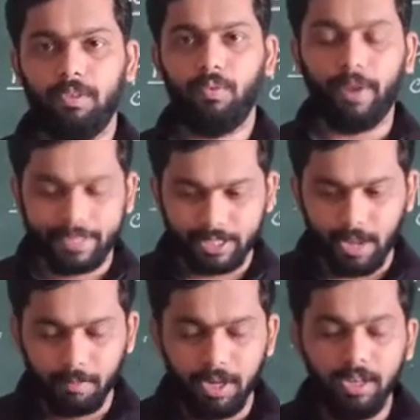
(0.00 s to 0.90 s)
For
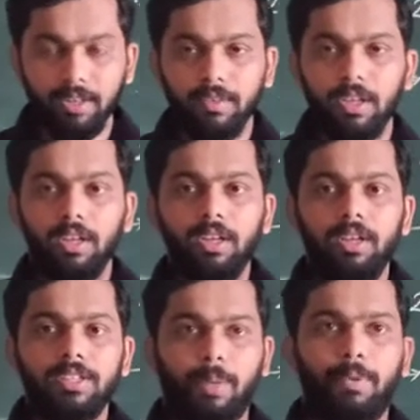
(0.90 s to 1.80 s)
example,
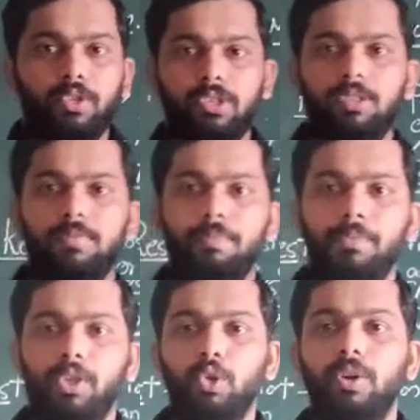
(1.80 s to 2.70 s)
suppose
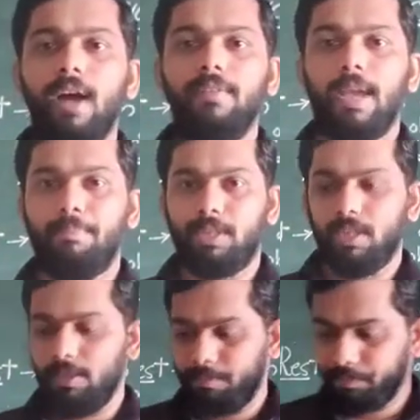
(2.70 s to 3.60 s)
you have kept
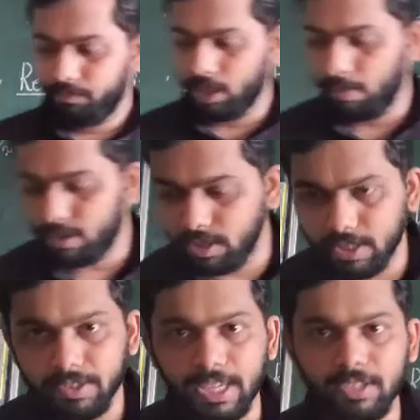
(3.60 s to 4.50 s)
that is
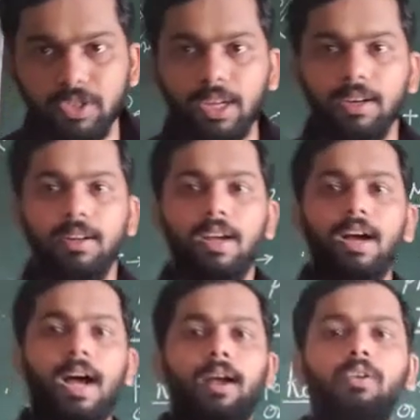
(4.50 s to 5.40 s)
this duster
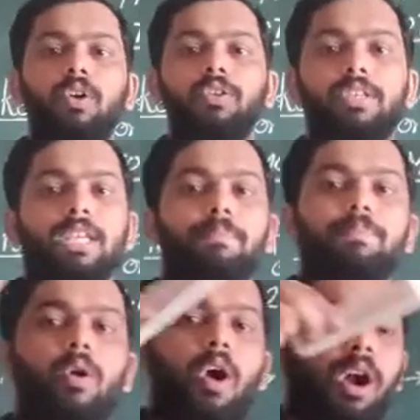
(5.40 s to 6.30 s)
I am going to
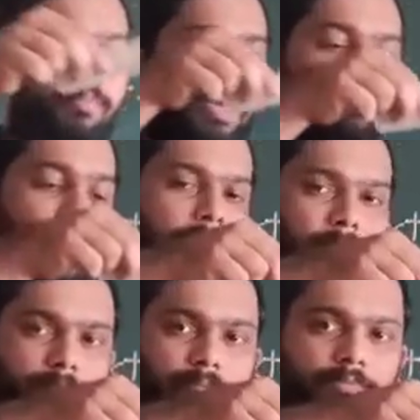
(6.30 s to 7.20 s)
keep on my palm,
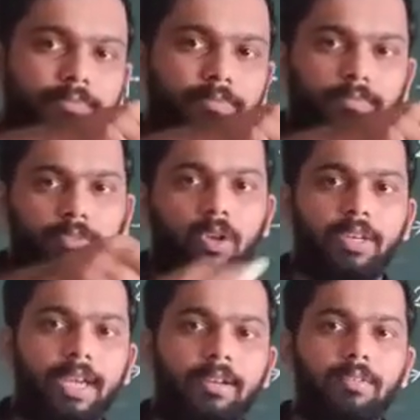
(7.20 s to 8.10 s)

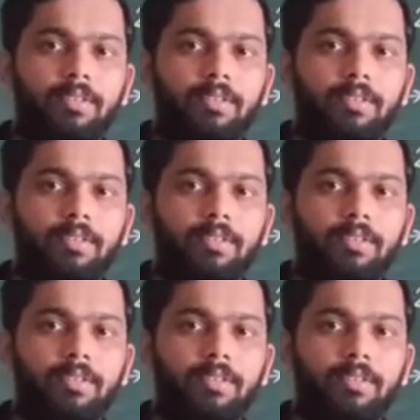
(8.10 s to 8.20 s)
okay,